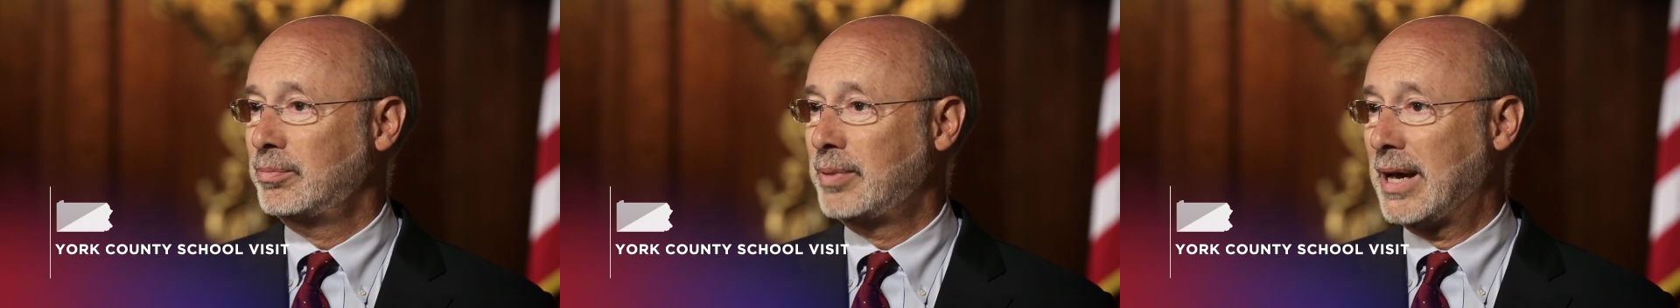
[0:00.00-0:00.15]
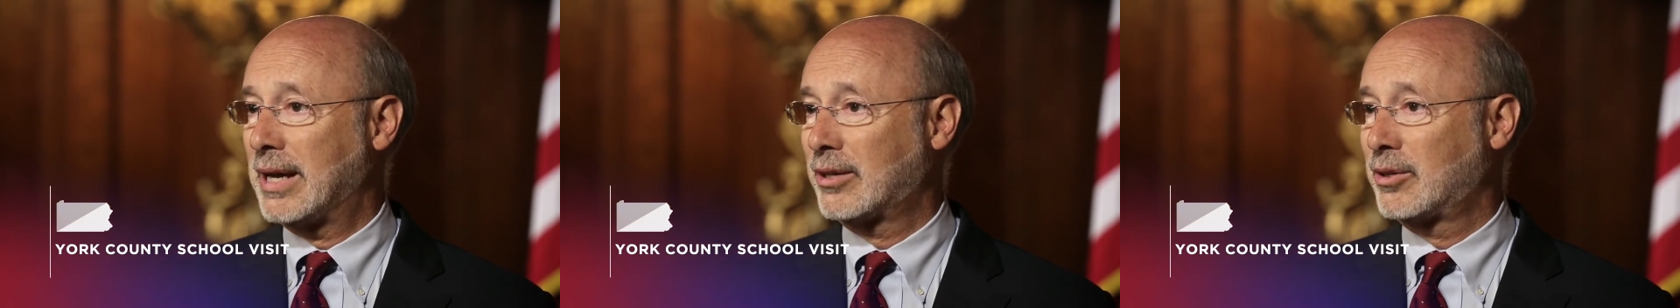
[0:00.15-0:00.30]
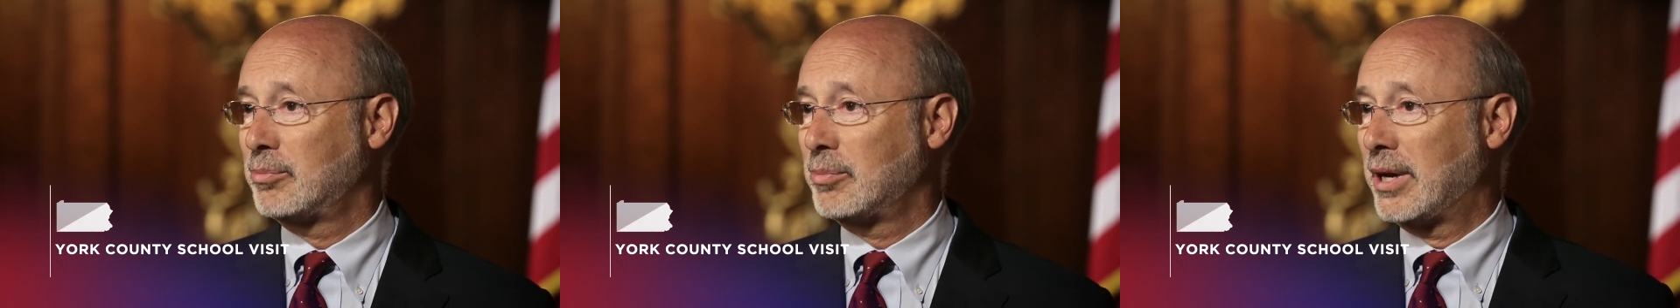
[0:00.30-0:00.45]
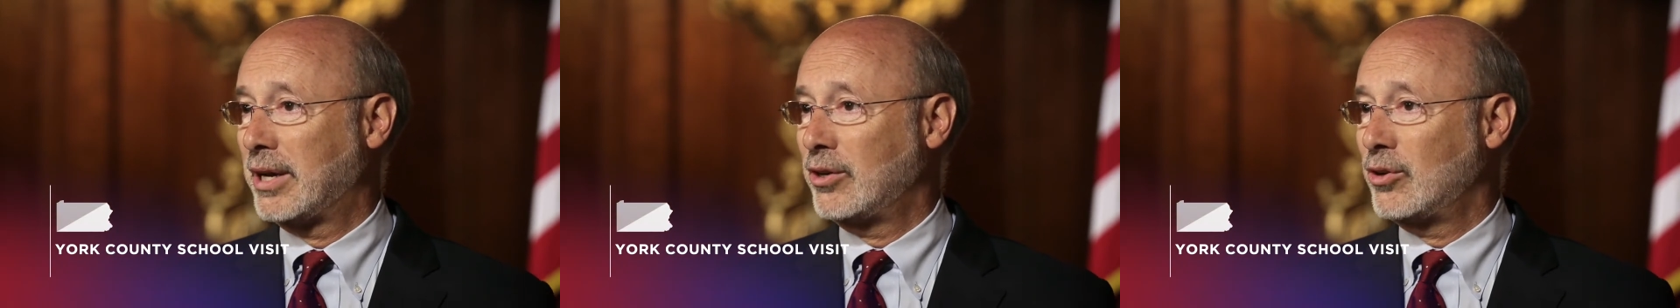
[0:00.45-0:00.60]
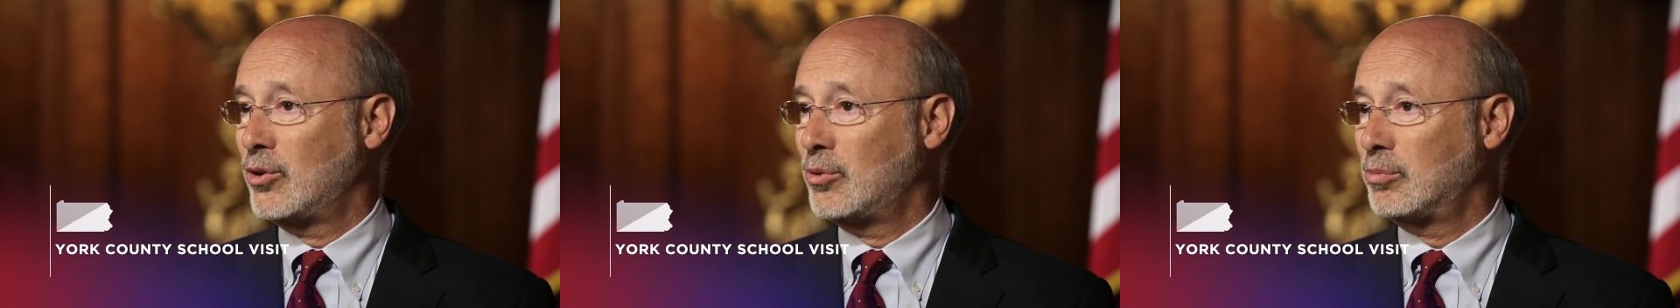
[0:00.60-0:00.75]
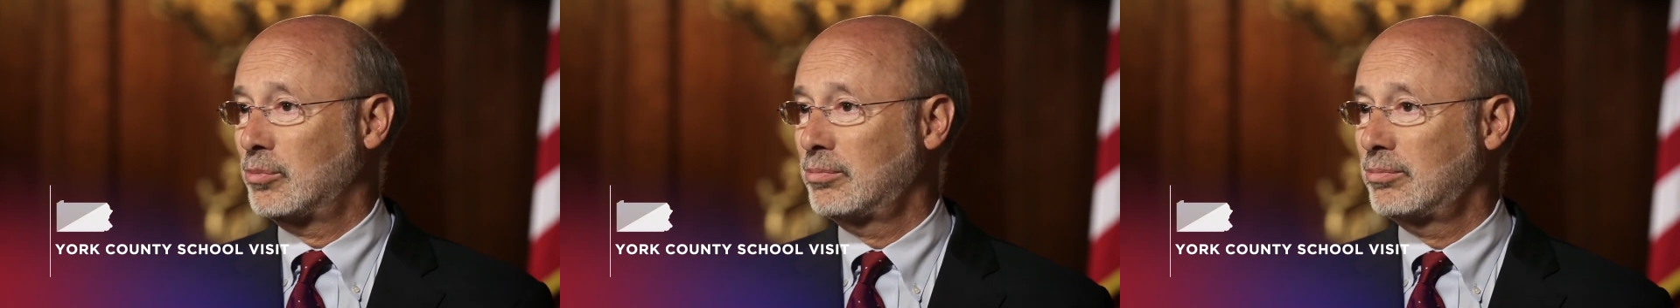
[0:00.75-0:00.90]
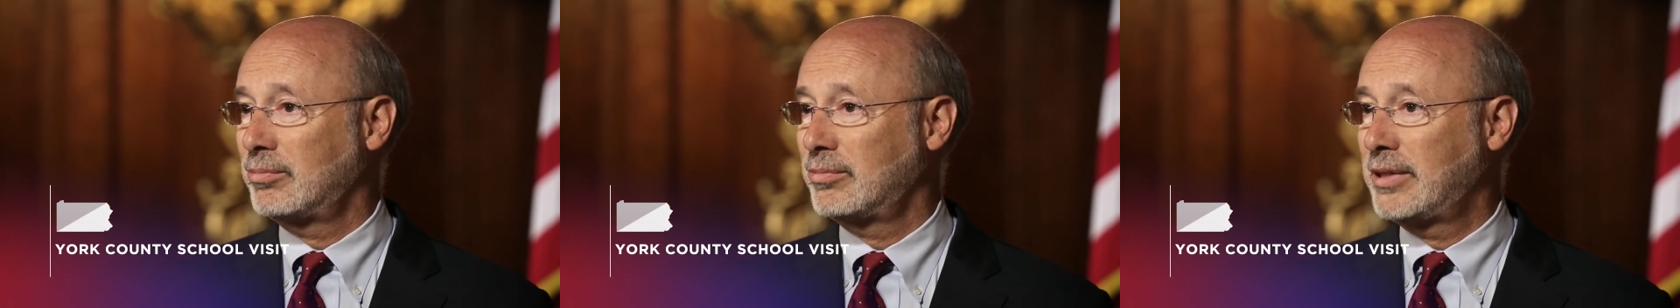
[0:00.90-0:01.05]
back to my
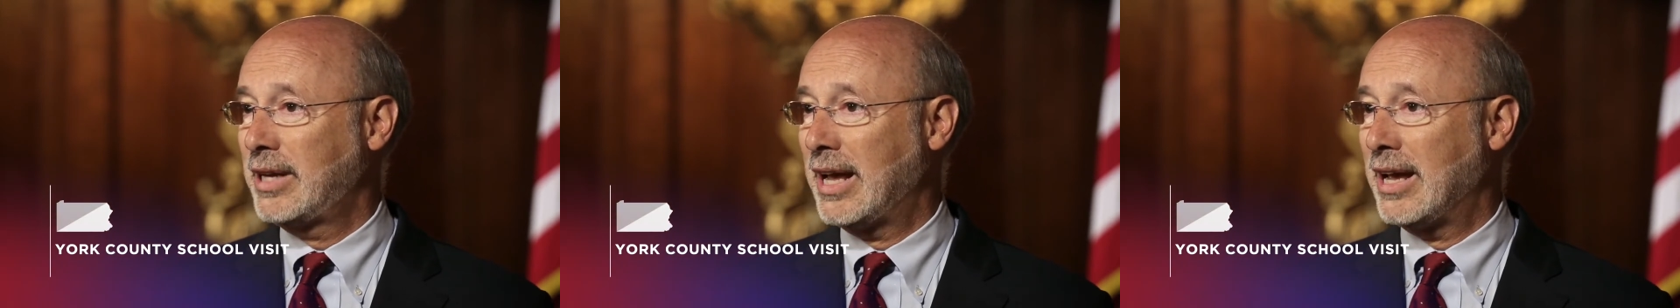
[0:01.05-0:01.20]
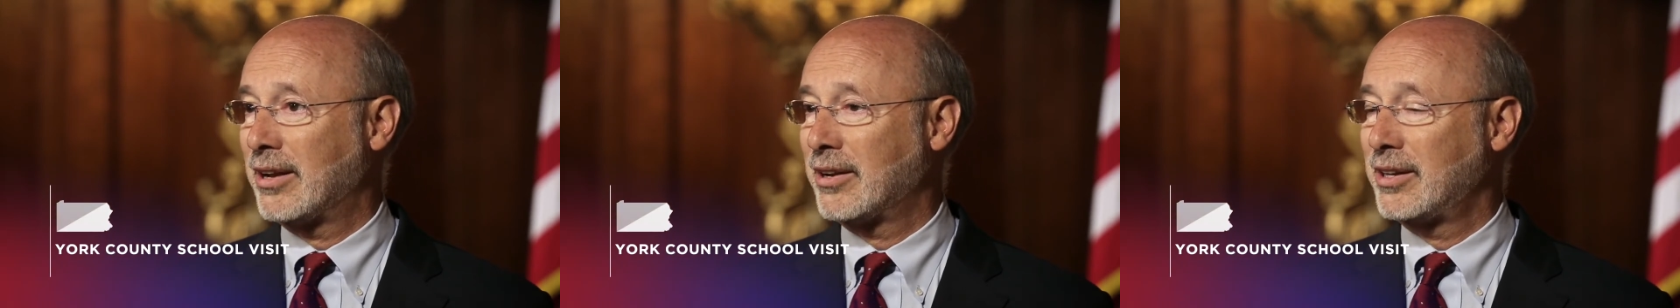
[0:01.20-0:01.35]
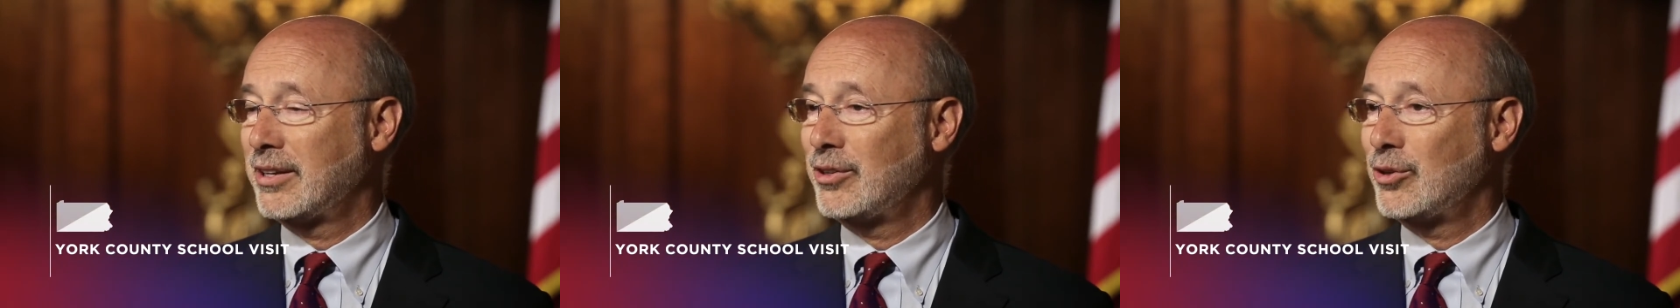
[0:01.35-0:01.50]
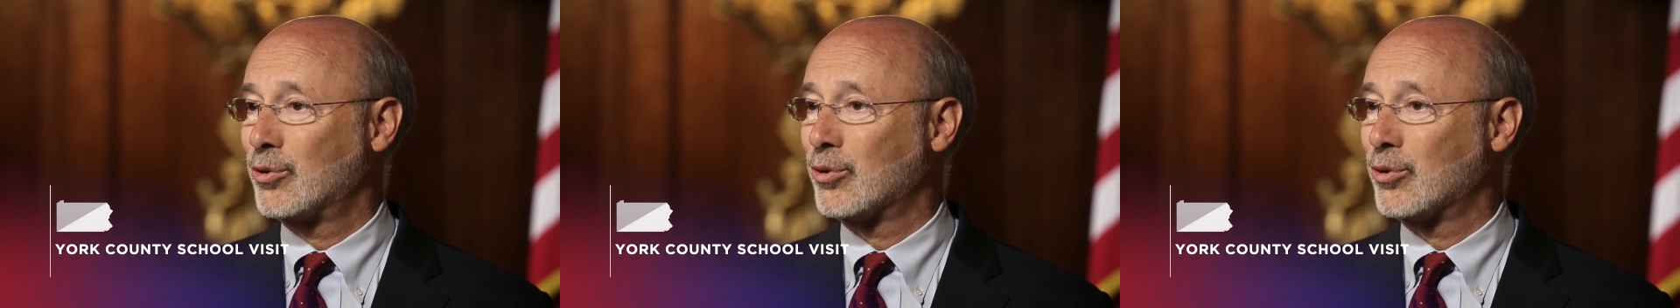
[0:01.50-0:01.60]
home county,